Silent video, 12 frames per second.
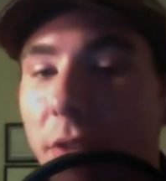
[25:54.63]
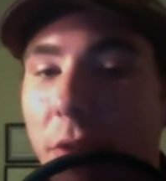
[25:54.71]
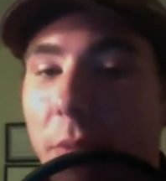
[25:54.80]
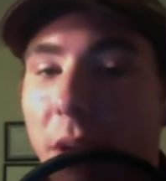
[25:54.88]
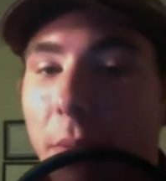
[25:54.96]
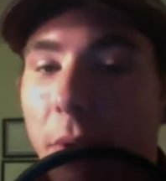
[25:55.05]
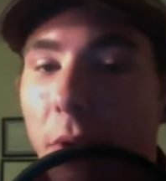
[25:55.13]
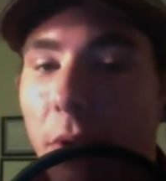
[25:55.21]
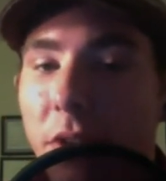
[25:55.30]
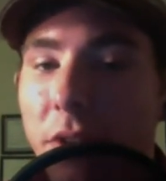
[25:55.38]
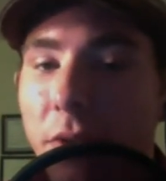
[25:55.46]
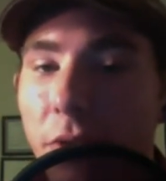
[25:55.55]
bipolar
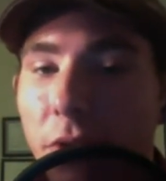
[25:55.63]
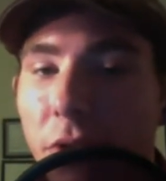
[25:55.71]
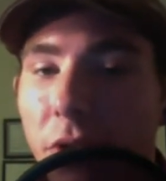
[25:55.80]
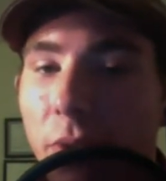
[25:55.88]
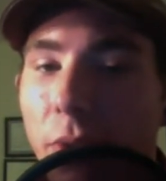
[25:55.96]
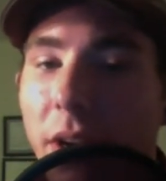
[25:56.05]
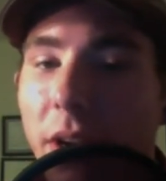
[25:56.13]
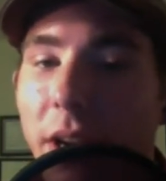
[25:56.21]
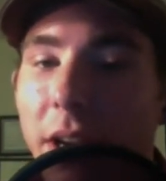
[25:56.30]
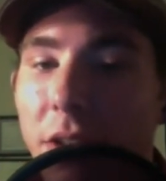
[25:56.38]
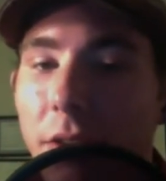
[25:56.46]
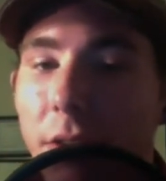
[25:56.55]
disorder and what it
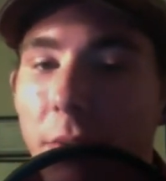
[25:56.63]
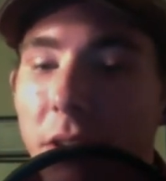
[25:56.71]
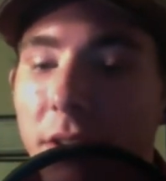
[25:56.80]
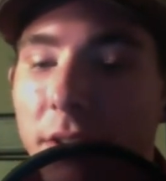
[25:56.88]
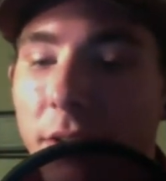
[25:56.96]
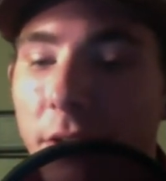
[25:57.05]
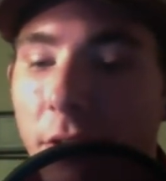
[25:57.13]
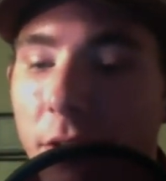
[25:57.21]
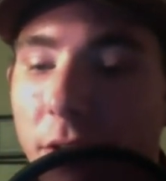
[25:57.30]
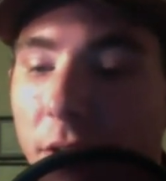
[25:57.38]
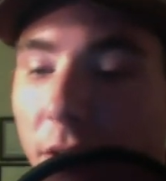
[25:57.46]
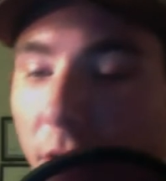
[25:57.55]
actually means to her
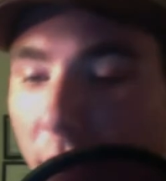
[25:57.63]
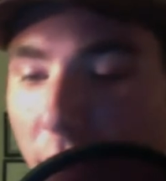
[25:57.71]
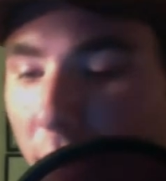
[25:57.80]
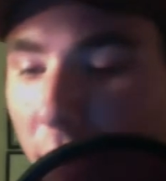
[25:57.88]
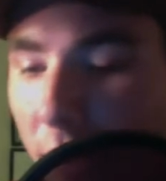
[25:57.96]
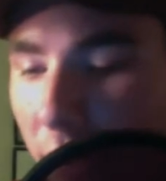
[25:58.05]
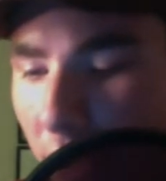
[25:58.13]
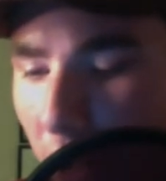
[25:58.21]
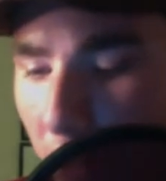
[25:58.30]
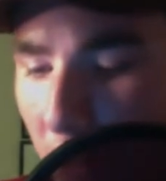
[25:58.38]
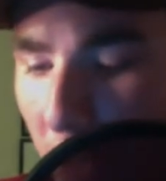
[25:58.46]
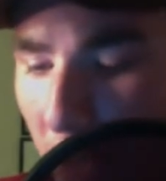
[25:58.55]
got
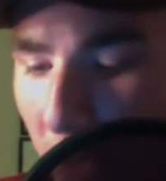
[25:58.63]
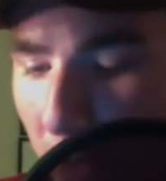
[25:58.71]
me